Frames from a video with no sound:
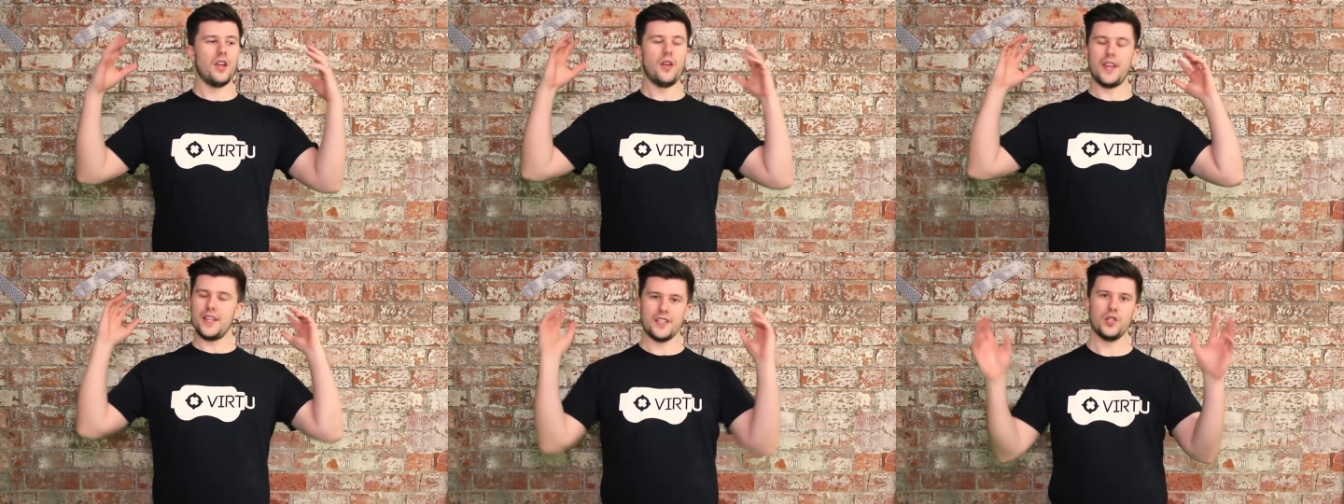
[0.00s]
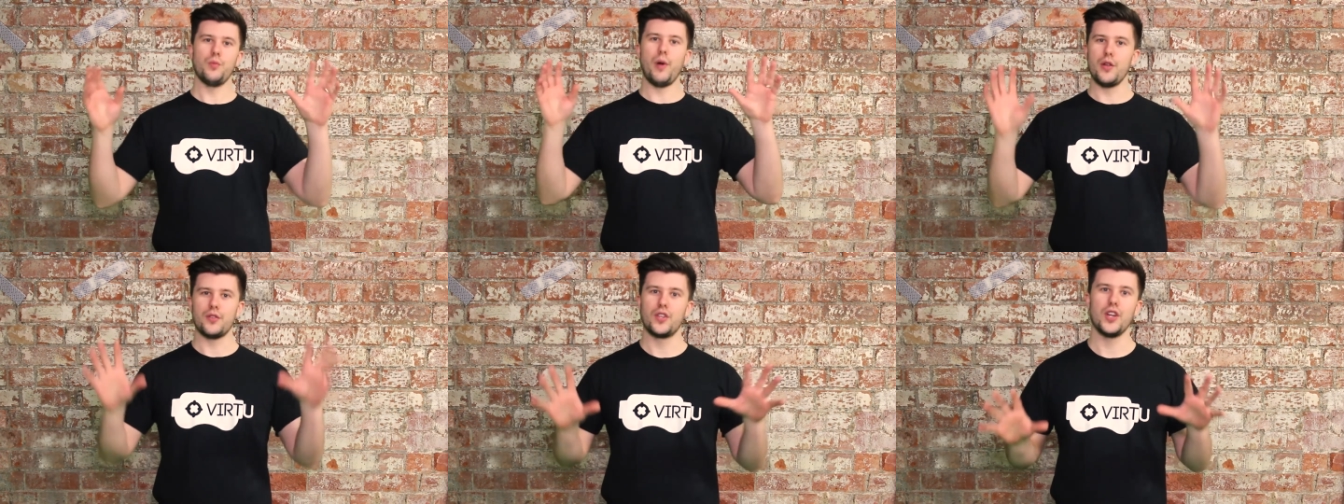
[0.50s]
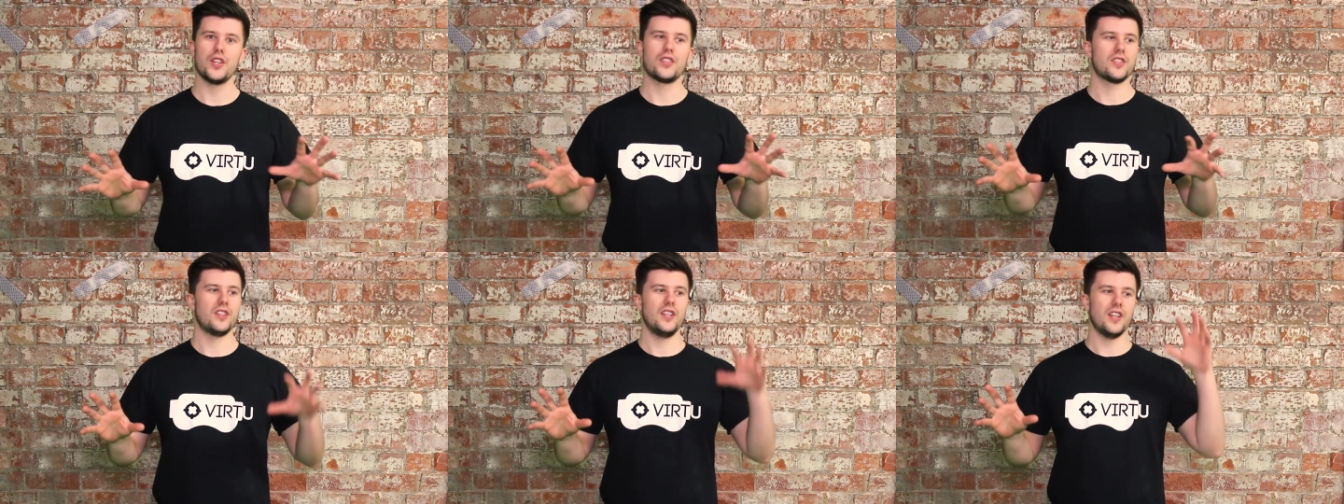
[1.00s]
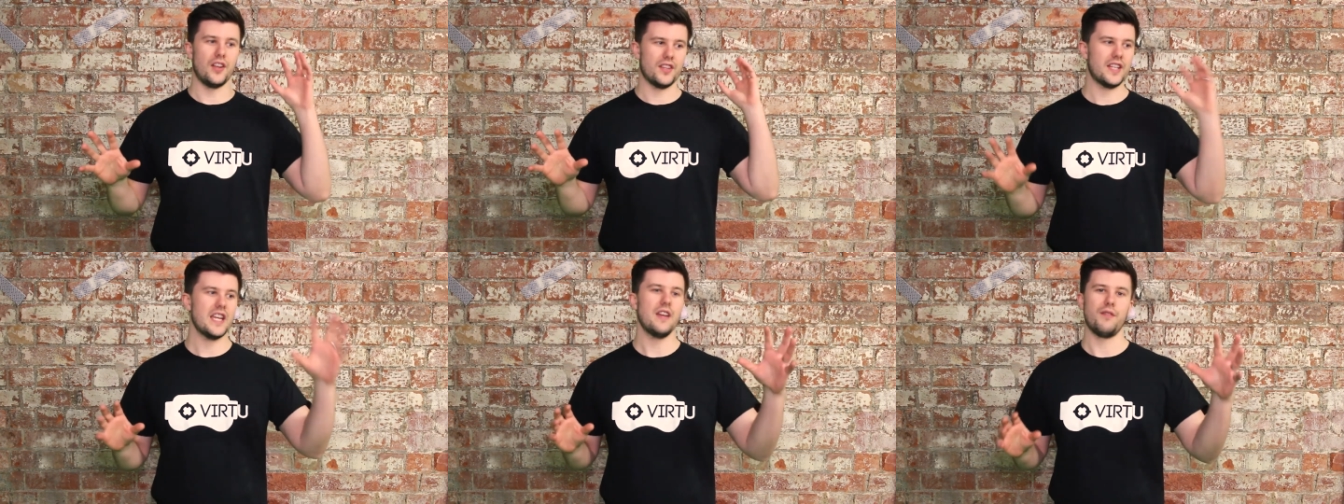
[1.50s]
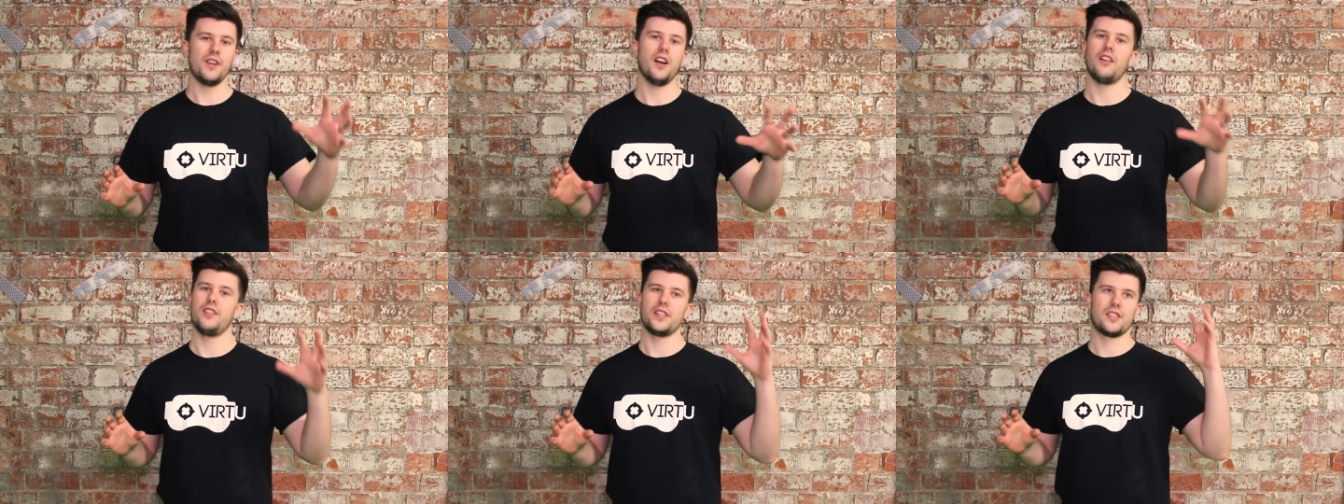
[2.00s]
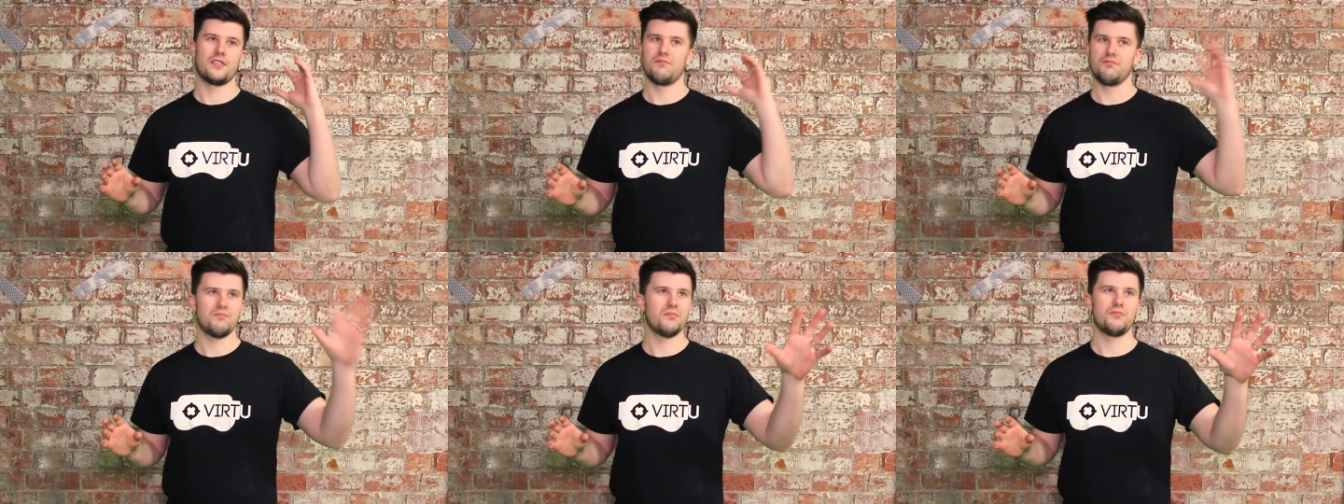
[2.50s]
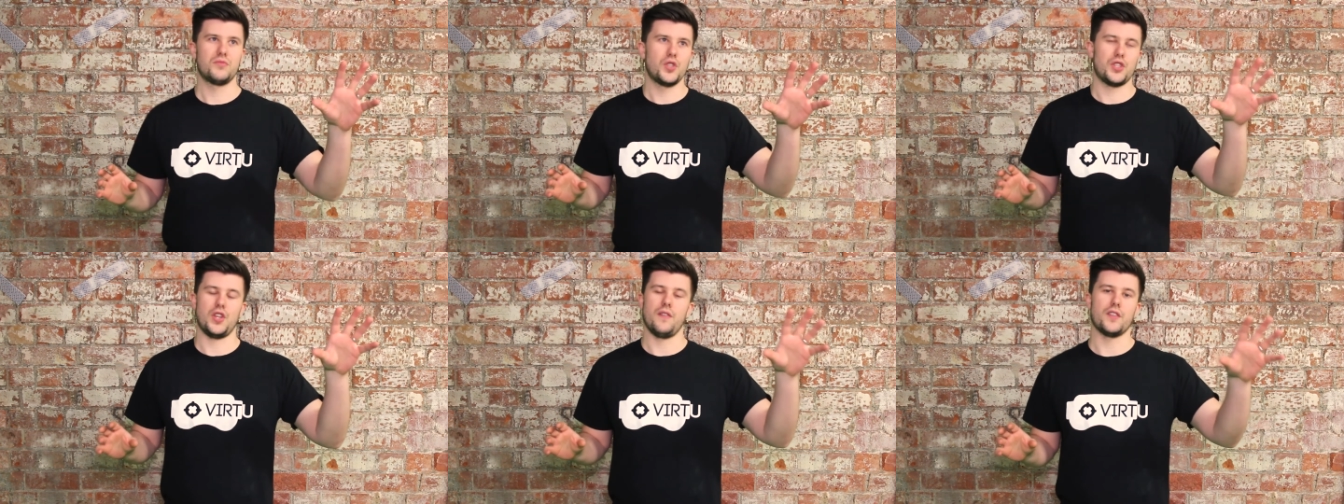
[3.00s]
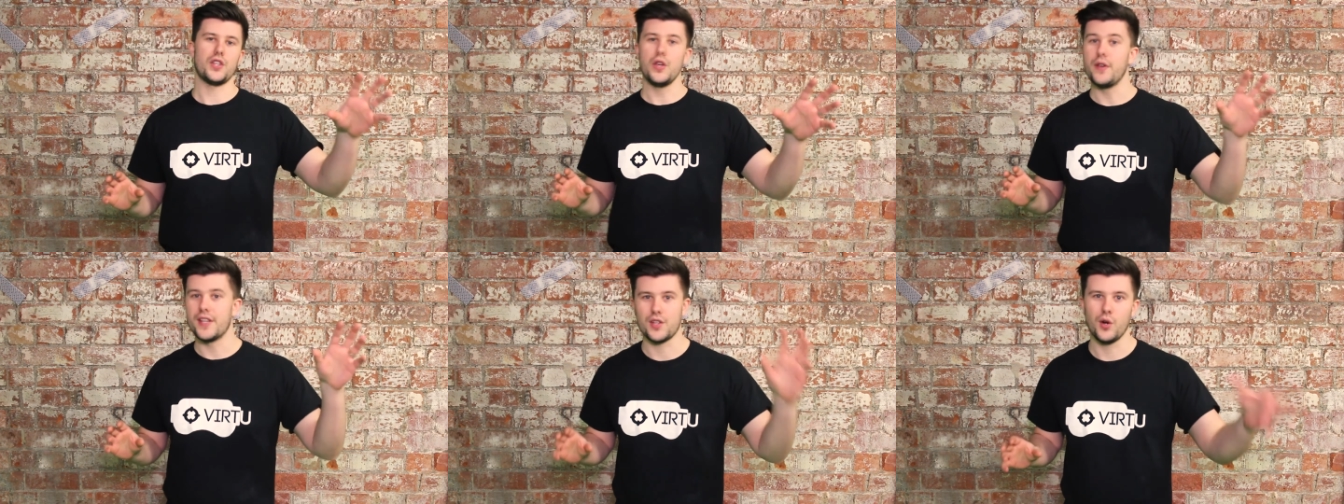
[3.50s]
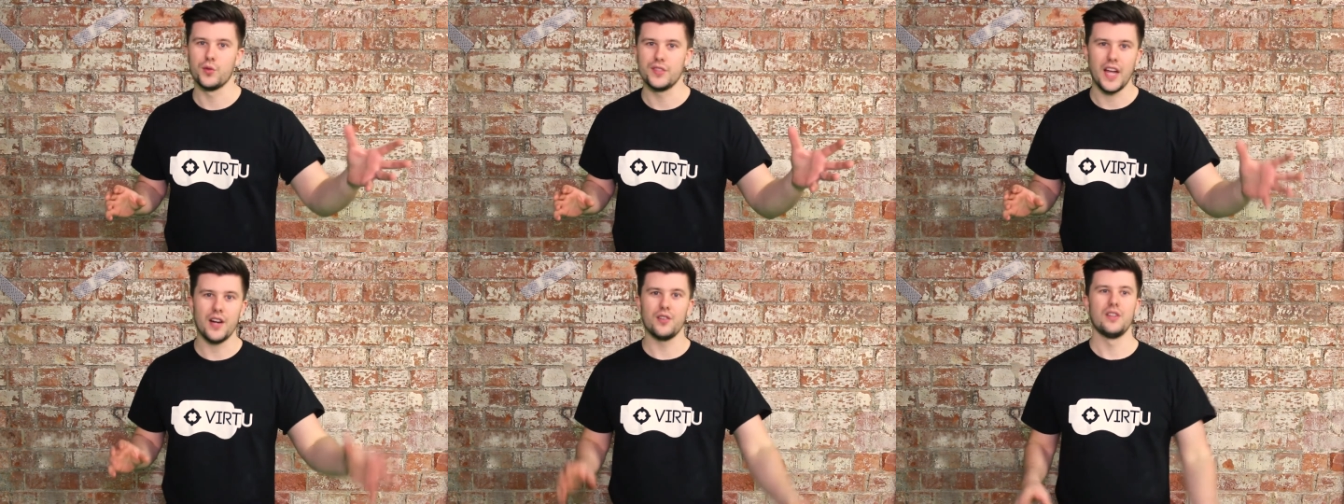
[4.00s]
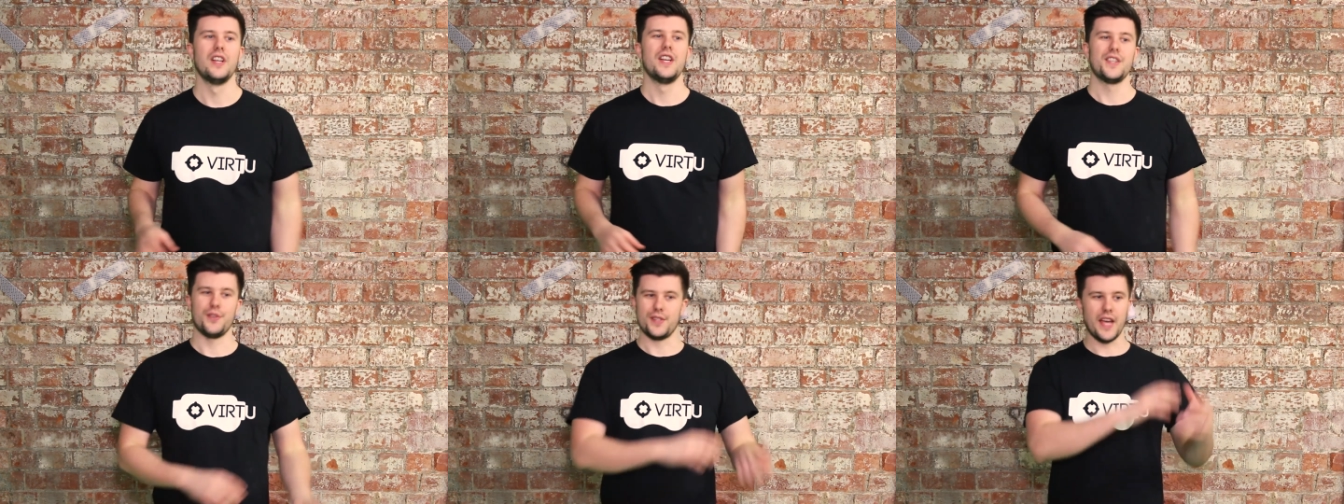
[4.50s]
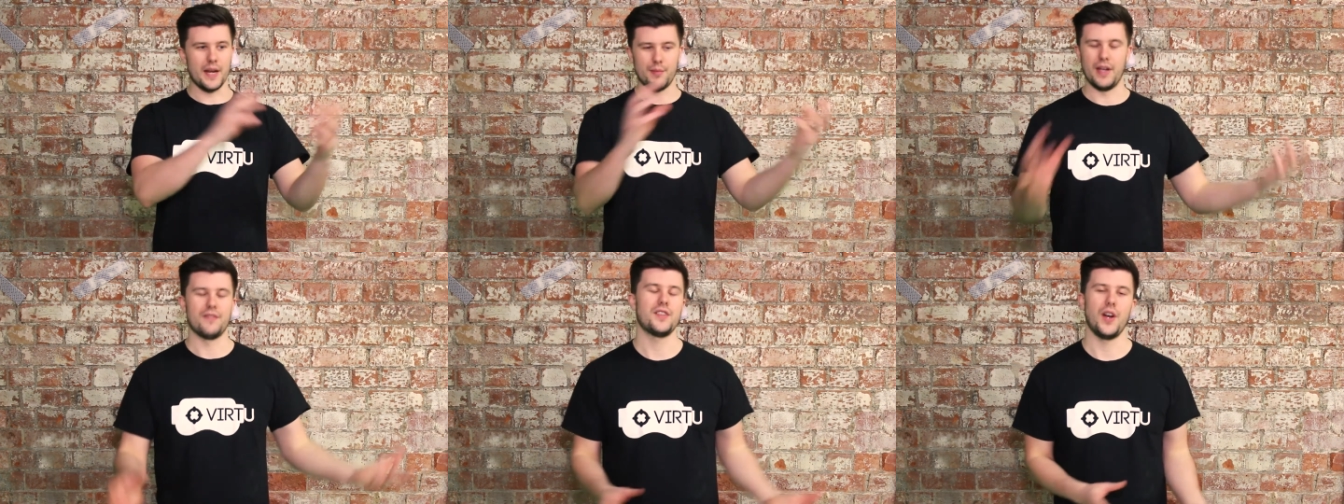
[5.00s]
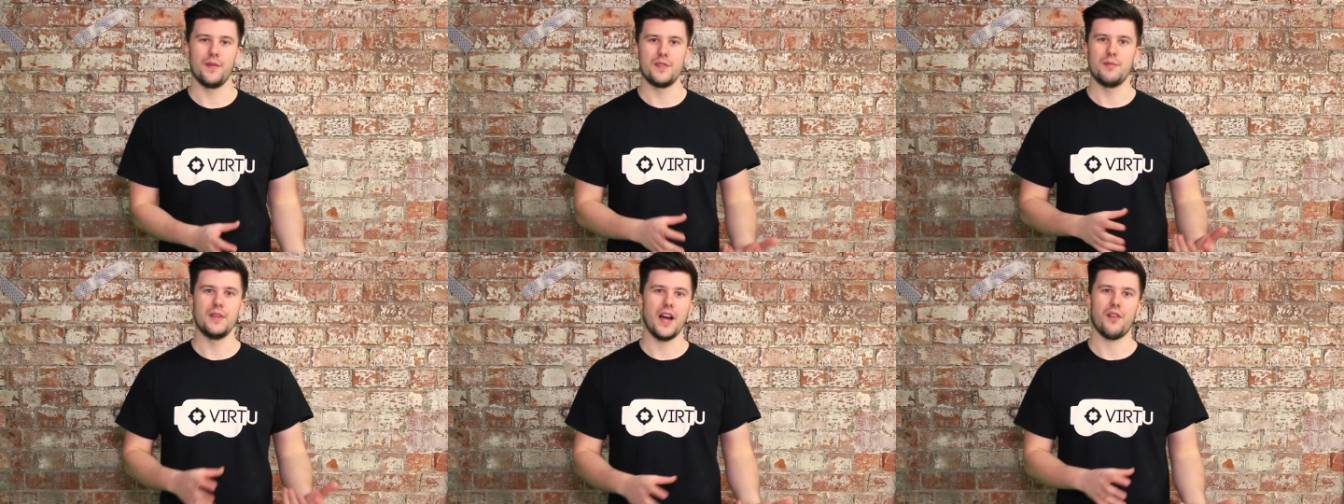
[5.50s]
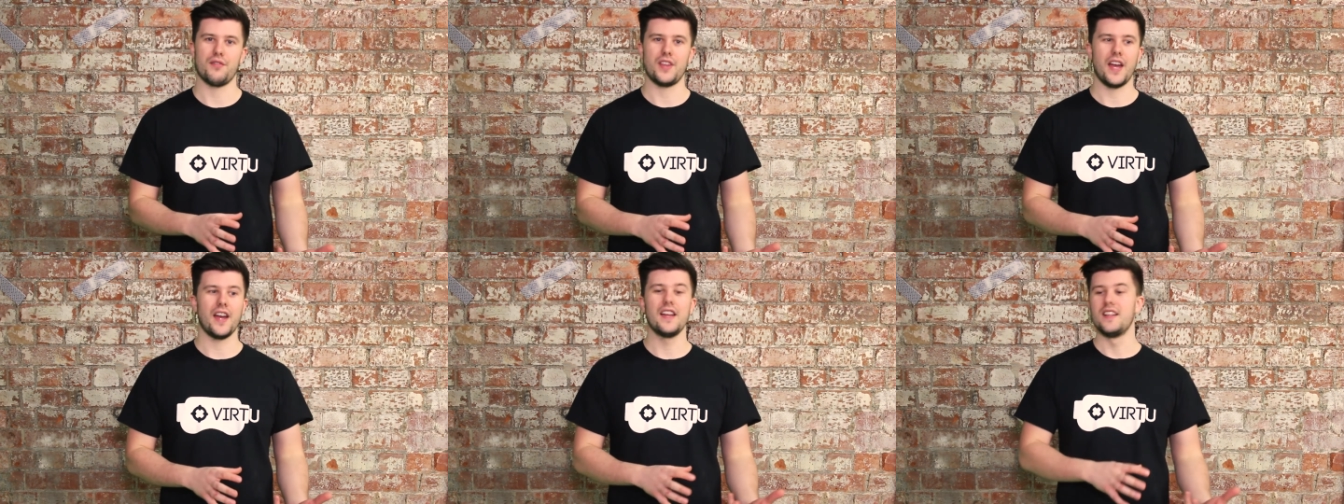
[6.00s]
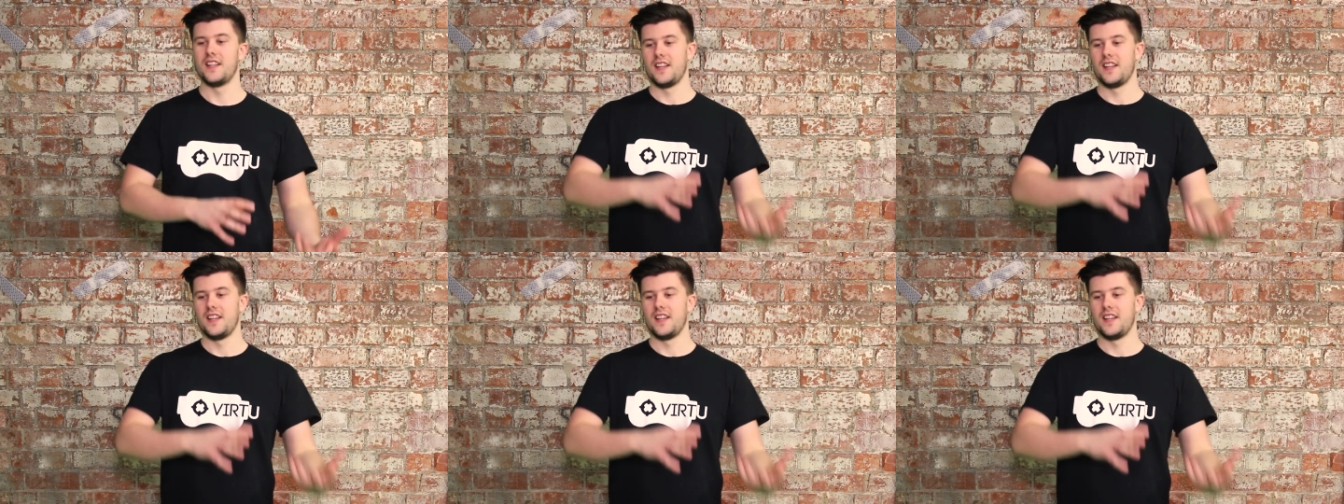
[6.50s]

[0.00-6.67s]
they're still both good. You know, the Gear VR is just over two years old now, so it's had a bit of time to be out there.